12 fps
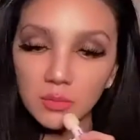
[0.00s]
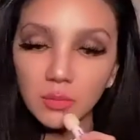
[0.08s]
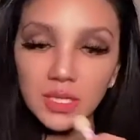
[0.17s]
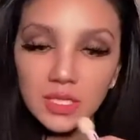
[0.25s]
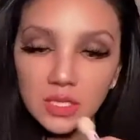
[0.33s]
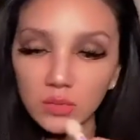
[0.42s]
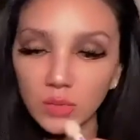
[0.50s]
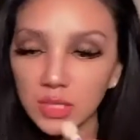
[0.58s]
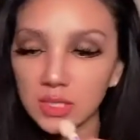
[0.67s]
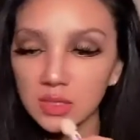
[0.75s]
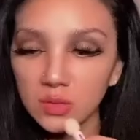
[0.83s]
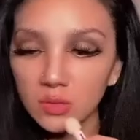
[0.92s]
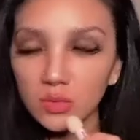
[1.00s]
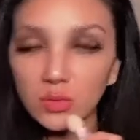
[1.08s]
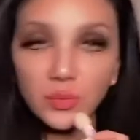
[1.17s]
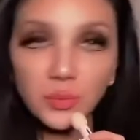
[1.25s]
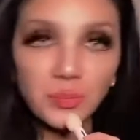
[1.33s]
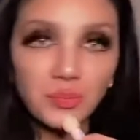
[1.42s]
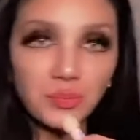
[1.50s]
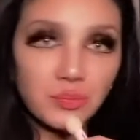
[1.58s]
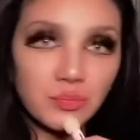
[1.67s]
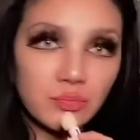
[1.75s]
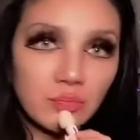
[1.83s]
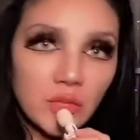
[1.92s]
better when it's all
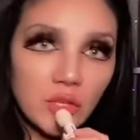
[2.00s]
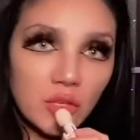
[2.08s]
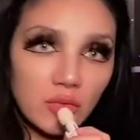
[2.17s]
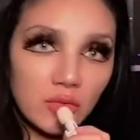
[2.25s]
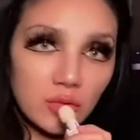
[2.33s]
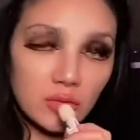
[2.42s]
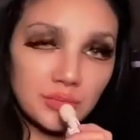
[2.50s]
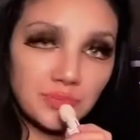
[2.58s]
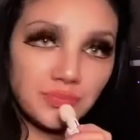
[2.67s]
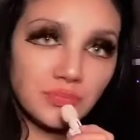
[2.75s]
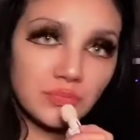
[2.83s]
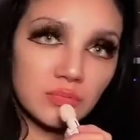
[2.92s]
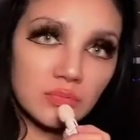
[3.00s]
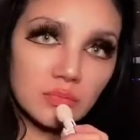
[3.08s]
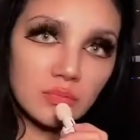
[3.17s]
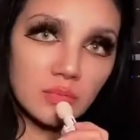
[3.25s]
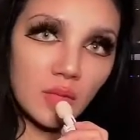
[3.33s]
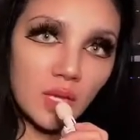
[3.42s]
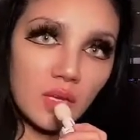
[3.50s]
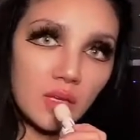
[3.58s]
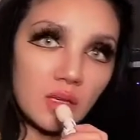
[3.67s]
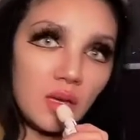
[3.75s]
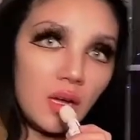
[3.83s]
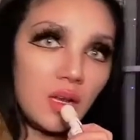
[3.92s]
uniform.
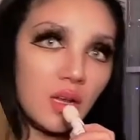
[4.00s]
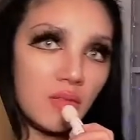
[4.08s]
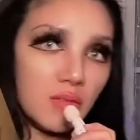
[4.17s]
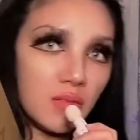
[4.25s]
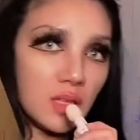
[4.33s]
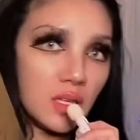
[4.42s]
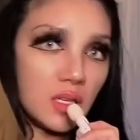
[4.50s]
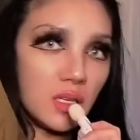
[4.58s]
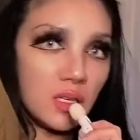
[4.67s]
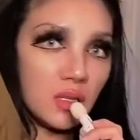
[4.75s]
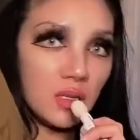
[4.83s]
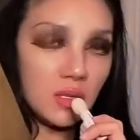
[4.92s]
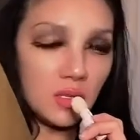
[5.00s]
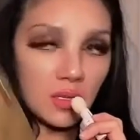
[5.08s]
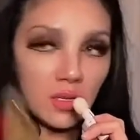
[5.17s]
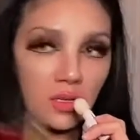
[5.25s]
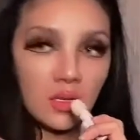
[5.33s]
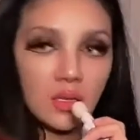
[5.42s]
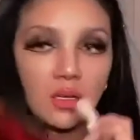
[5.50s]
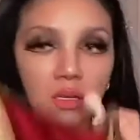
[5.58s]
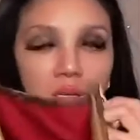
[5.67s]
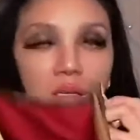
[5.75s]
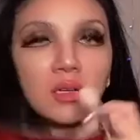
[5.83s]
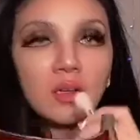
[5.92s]
I love the
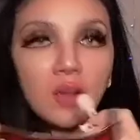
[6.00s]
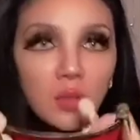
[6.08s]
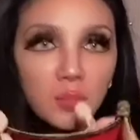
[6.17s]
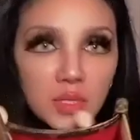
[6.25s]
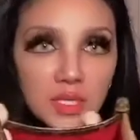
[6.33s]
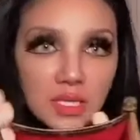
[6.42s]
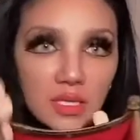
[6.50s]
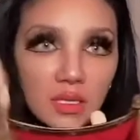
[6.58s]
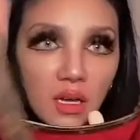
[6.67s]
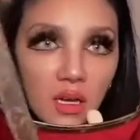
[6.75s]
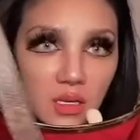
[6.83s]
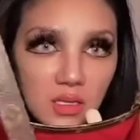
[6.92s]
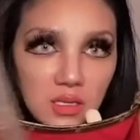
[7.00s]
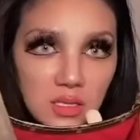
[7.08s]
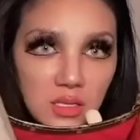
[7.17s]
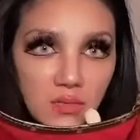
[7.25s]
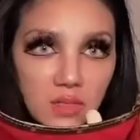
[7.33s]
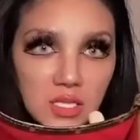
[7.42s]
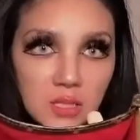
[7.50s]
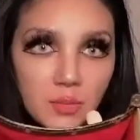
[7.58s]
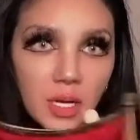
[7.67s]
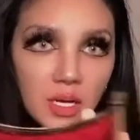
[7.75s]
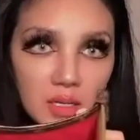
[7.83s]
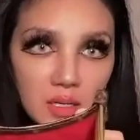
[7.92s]
opposite colours of this
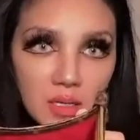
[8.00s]
bag.